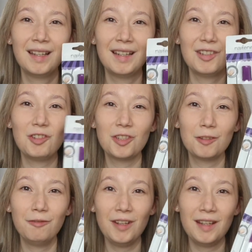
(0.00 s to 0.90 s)
it's just
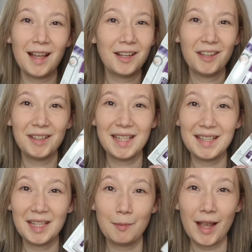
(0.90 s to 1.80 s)
something that a girl
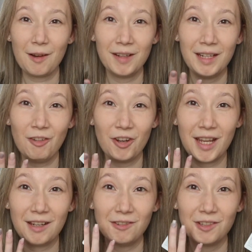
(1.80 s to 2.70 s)
needs in the bag when they've got
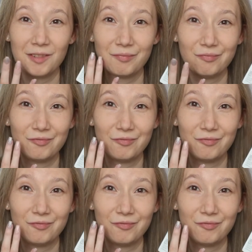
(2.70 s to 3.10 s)
nails.